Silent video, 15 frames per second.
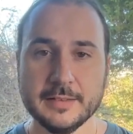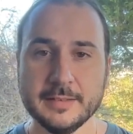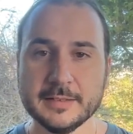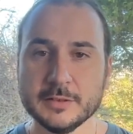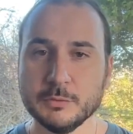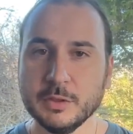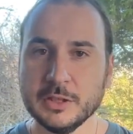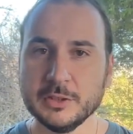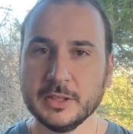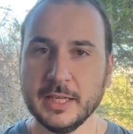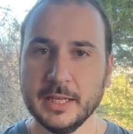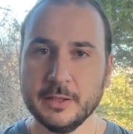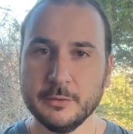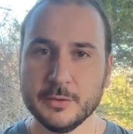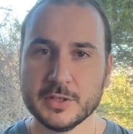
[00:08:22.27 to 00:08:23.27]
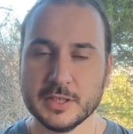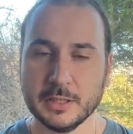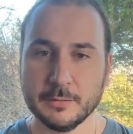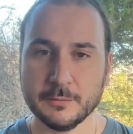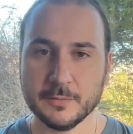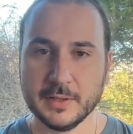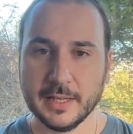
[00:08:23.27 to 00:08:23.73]
These are really, really
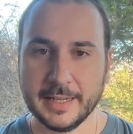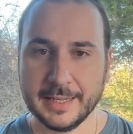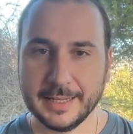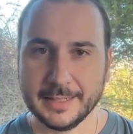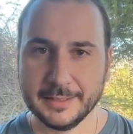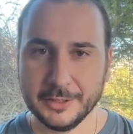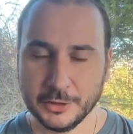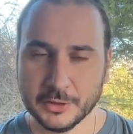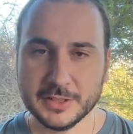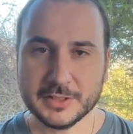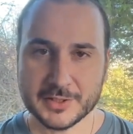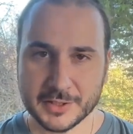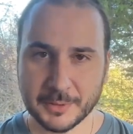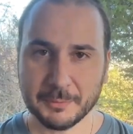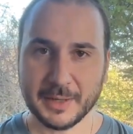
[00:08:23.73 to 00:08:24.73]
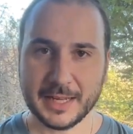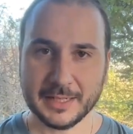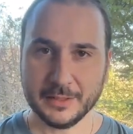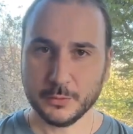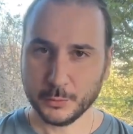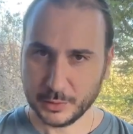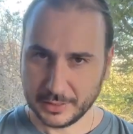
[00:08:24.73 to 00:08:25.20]
elusive, and there's not
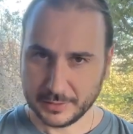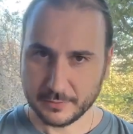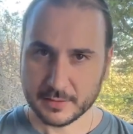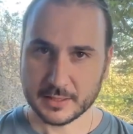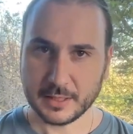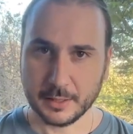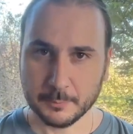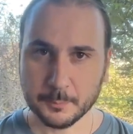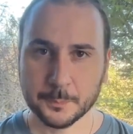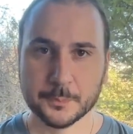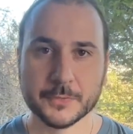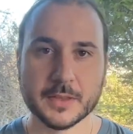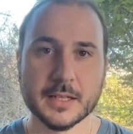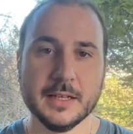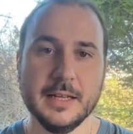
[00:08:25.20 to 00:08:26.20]
many. We have some.